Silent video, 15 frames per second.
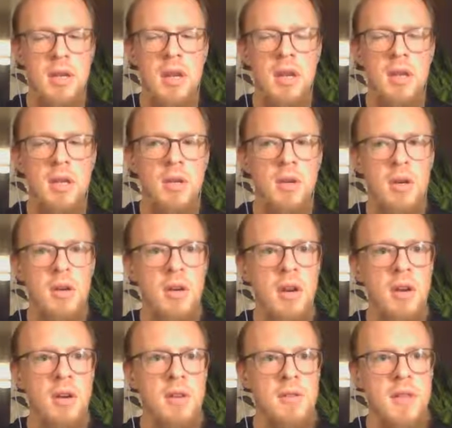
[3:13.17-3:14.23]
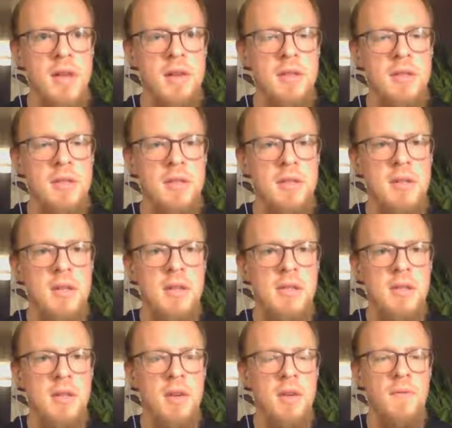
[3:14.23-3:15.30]
You could argue that it
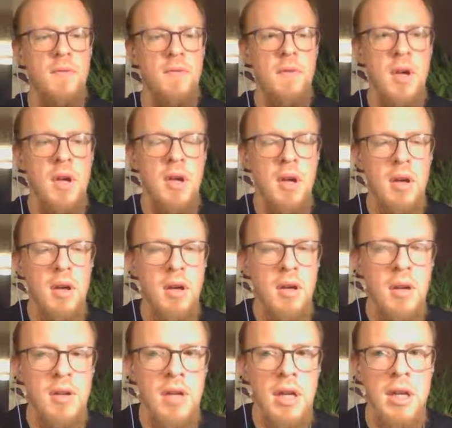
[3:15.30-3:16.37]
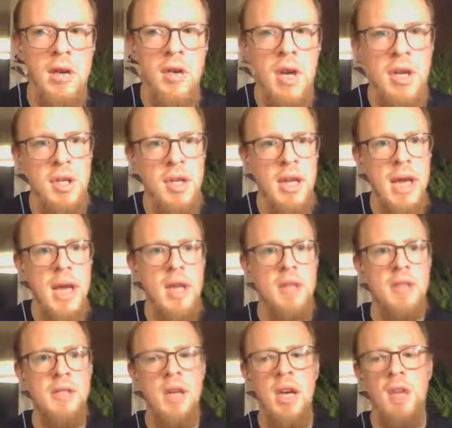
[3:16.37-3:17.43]
is a declaration and
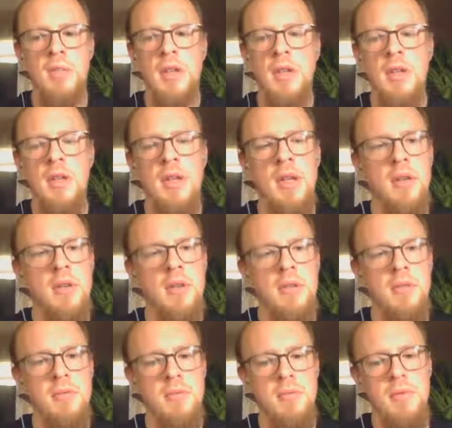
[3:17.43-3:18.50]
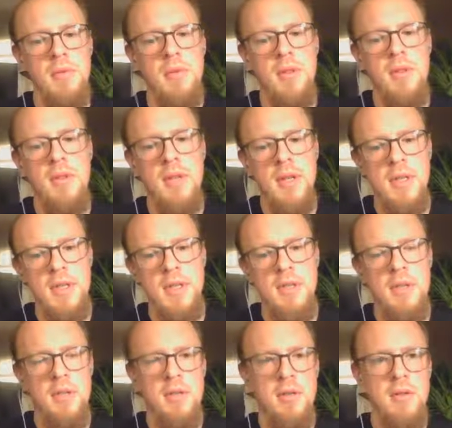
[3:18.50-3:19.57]
assignment, and thus
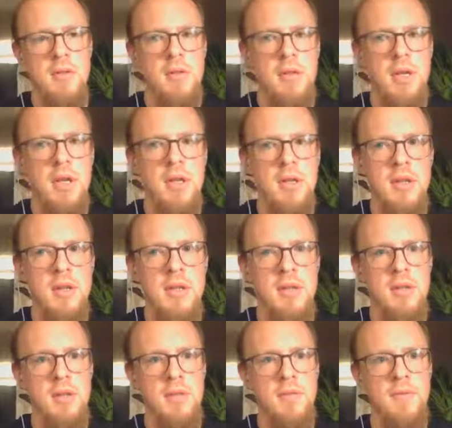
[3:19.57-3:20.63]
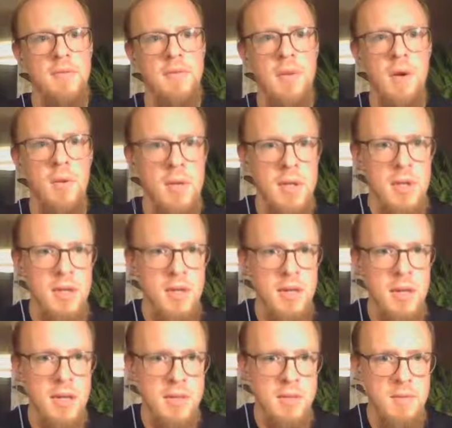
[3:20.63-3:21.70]
it doesn't fall within
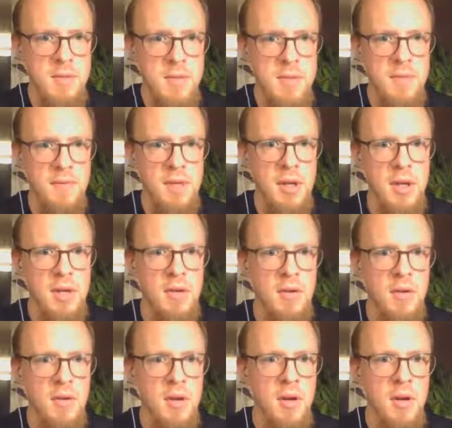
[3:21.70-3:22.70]
that specific category.